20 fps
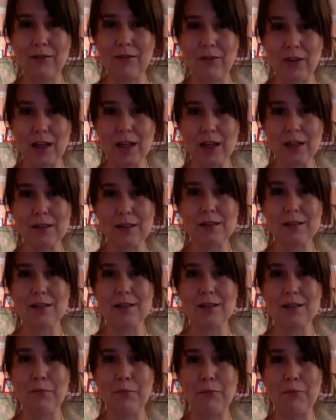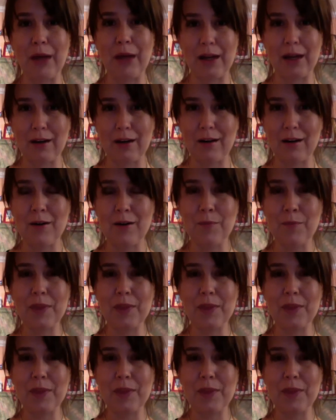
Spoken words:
feels better.